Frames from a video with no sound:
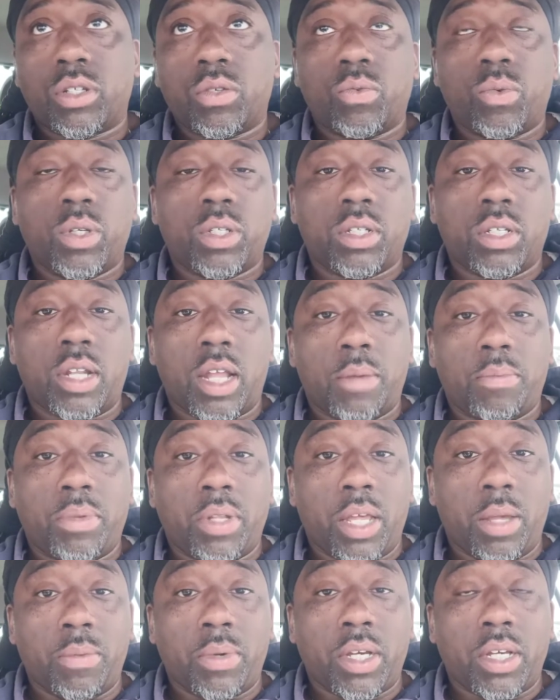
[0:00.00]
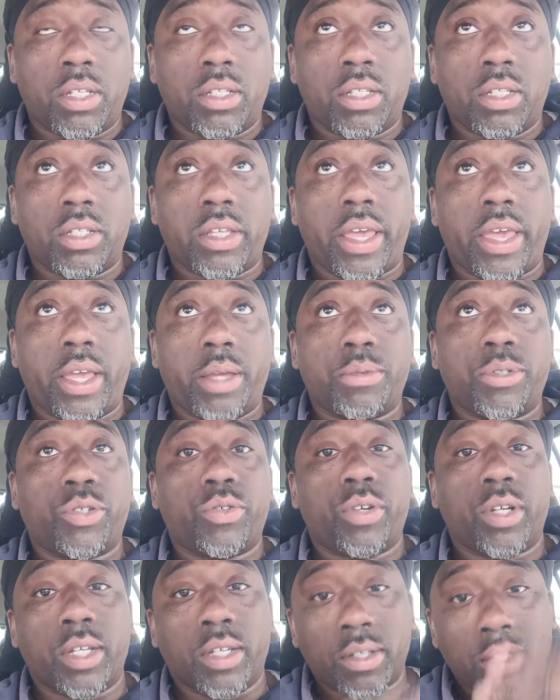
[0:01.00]
Wilson not playing because of his
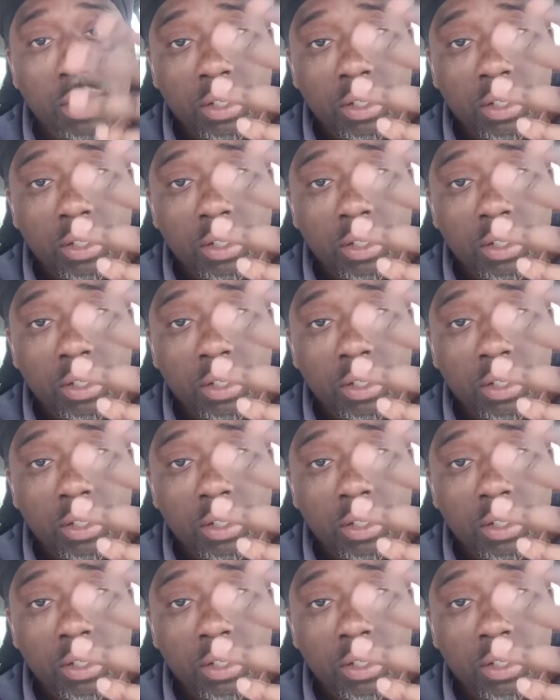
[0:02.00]
hamstring,